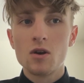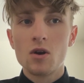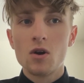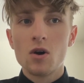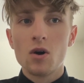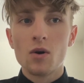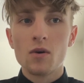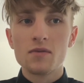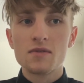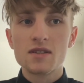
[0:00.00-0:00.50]

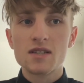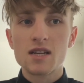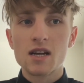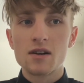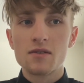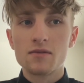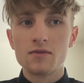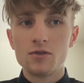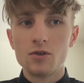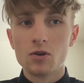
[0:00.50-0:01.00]
of
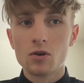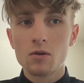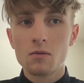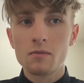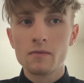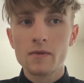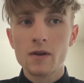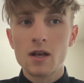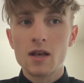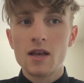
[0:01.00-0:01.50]

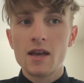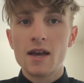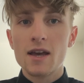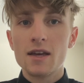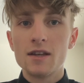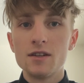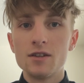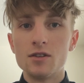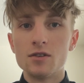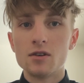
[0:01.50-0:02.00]
serfdom
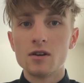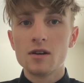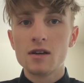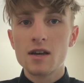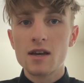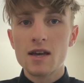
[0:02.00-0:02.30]
and the